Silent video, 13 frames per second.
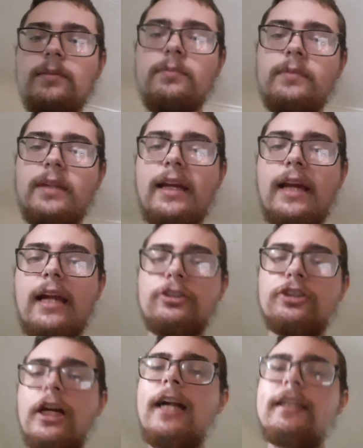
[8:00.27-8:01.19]
they got
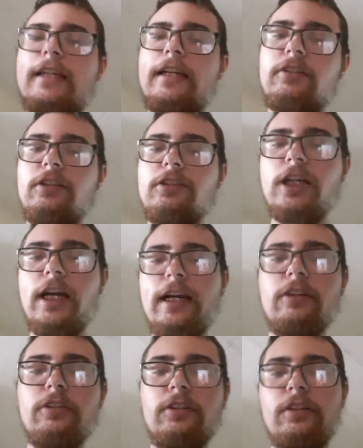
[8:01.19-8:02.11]
tried to kill their
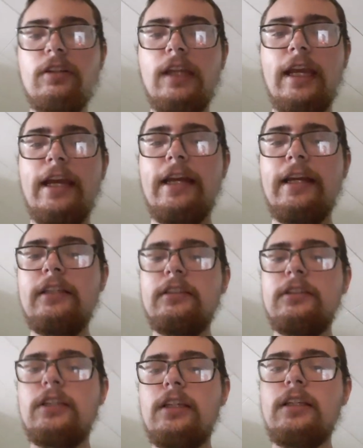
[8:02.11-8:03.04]
child,
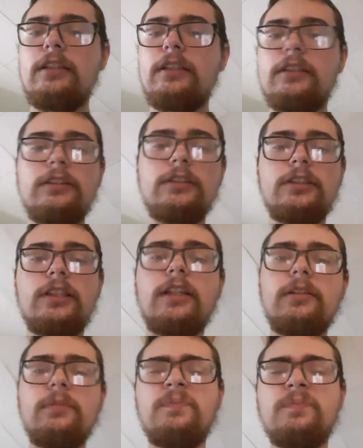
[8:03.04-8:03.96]
and uh,
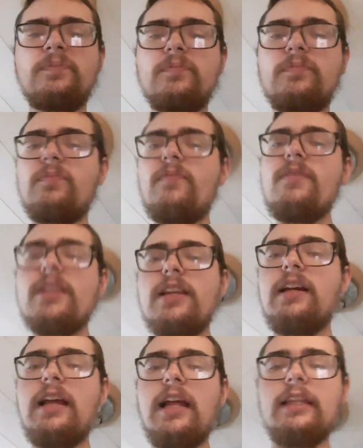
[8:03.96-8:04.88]
shit,
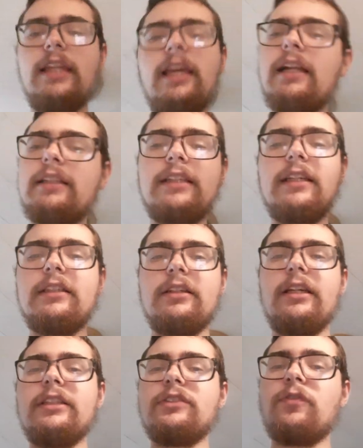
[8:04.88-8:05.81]
the ending
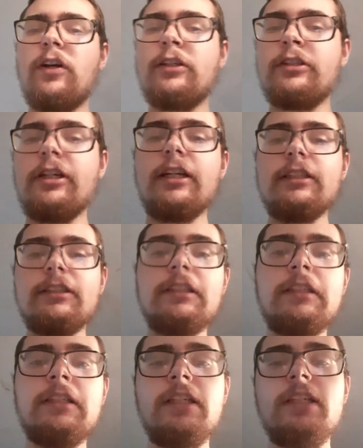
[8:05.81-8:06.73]
is fucking
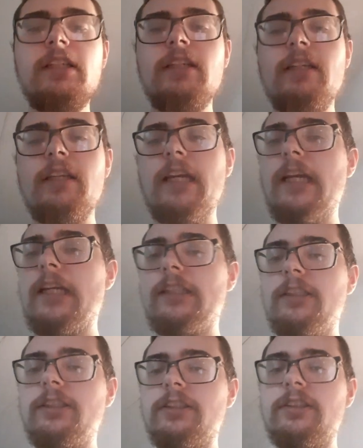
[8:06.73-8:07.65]
crazy, and
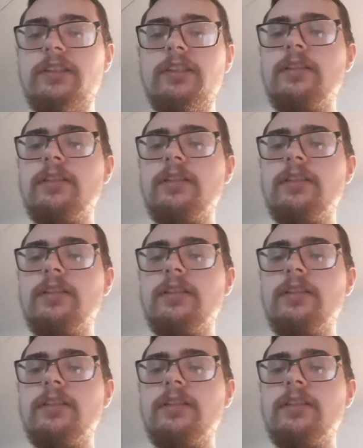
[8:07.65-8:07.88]
just